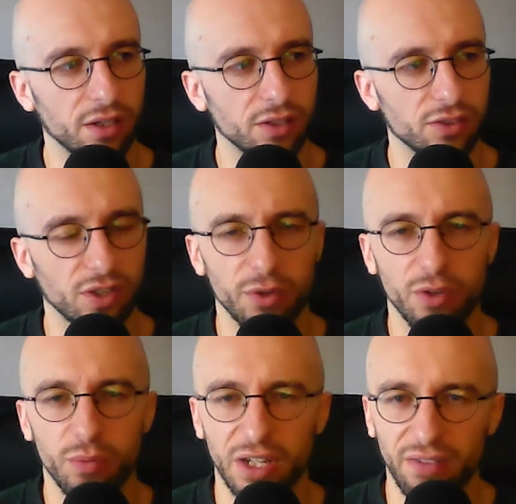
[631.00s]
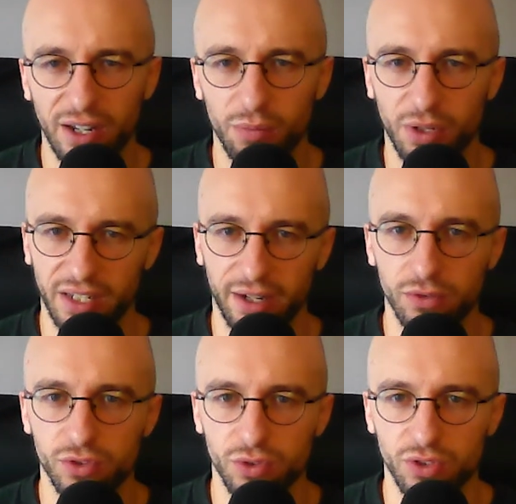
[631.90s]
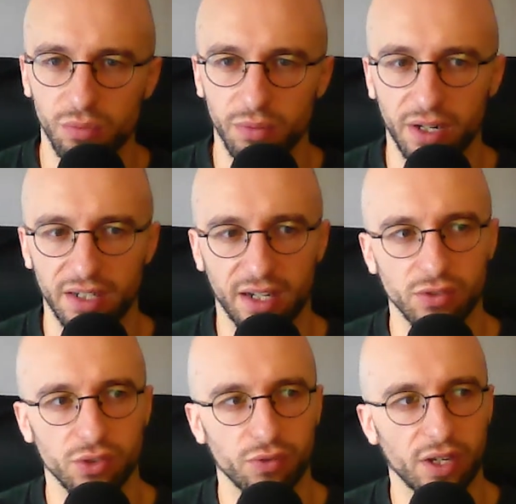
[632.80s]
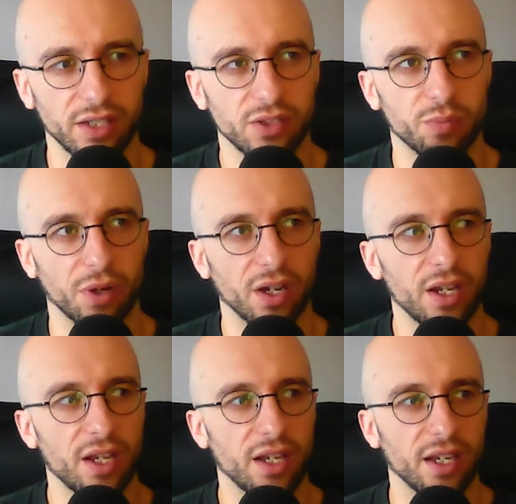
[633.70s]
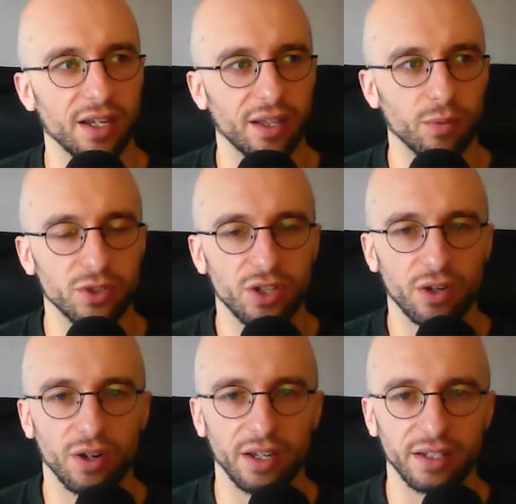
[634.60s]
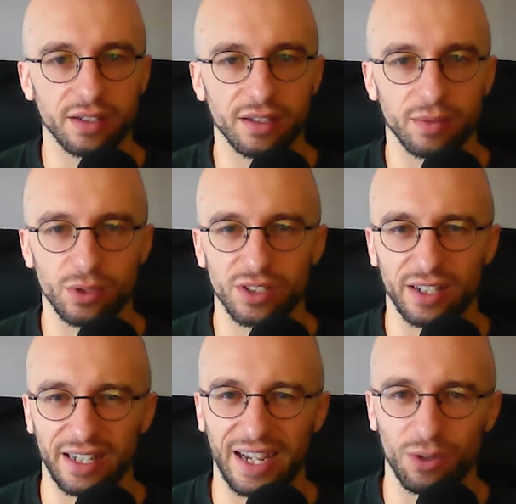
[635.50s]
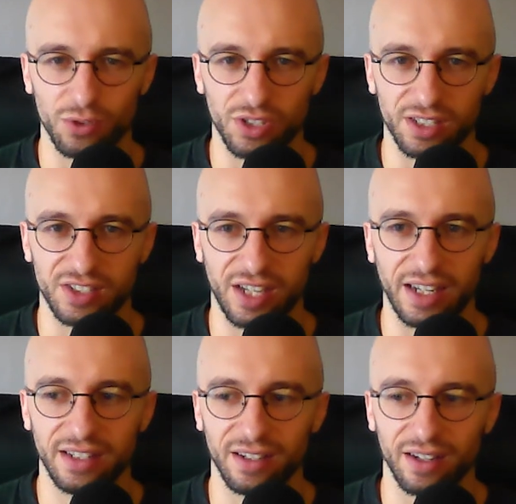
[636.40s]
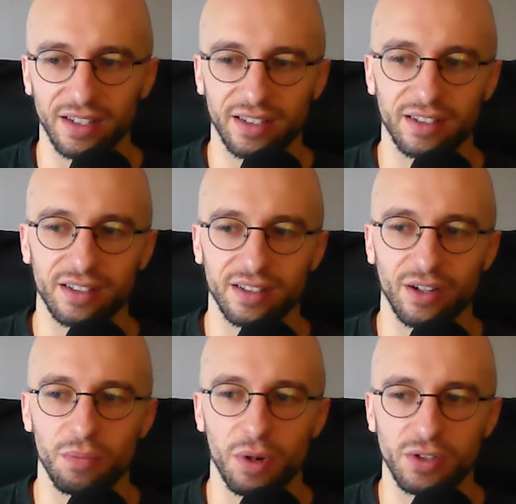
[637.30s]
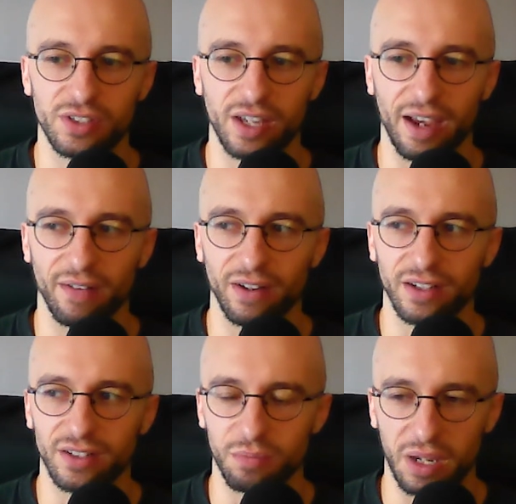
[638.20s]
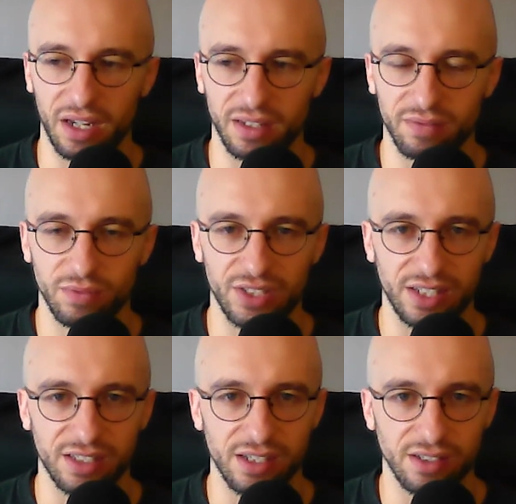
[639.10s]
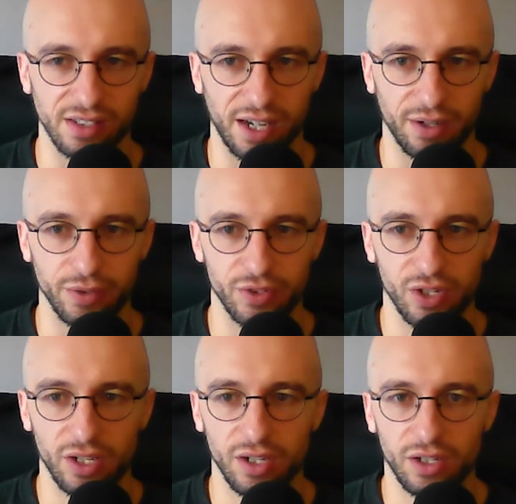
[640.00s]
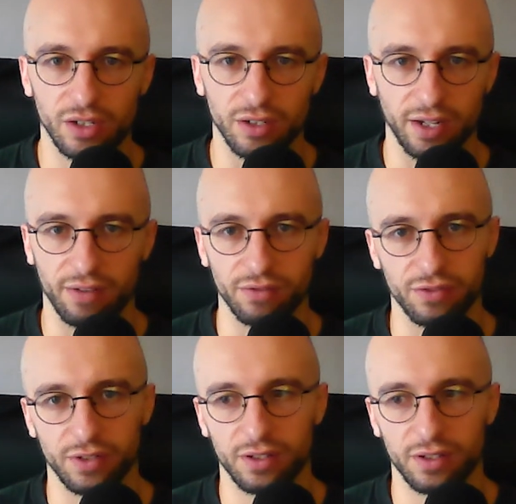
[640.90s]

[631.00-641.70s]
some of them were given out by the council. Some people had council flats, but there was no like it wasn't like a council estate. Like you know, most areas in bigger cities and towns, you'd have